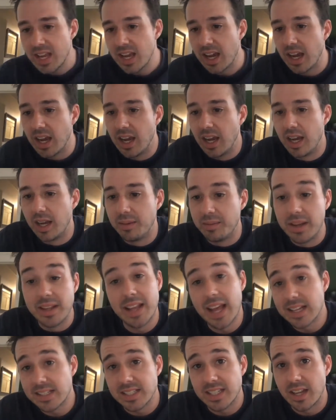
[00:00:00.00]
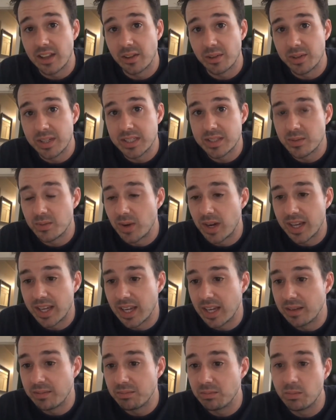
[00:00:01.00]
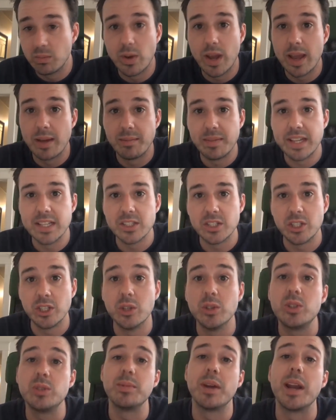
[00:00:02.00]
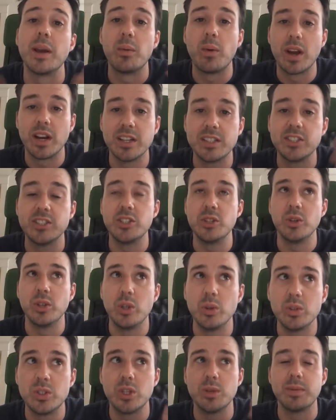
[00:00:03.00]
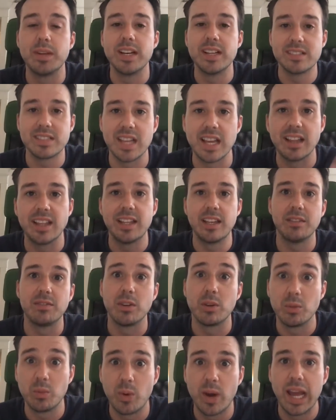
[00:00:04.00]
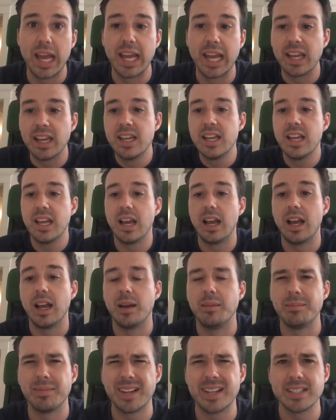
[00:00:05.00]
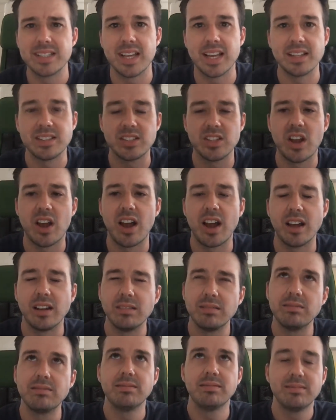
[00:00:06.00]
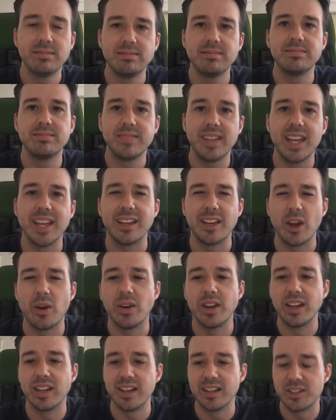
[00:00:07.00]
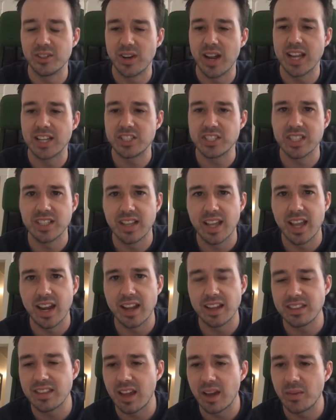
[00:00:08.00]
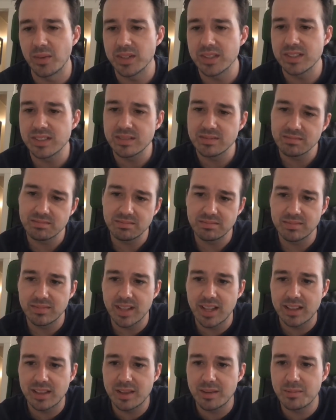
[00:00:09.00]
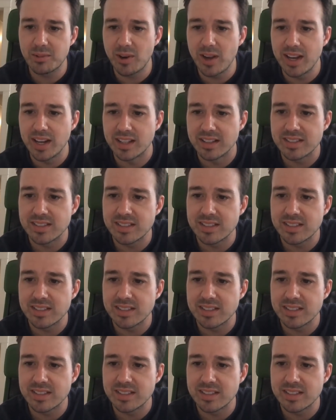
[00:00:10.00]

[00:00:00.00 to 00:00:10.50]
And that's another reason why I am into YouTube, and I wanted to do YouTube in a slightly different way, because I saw it going in a direction that I thought was not the case.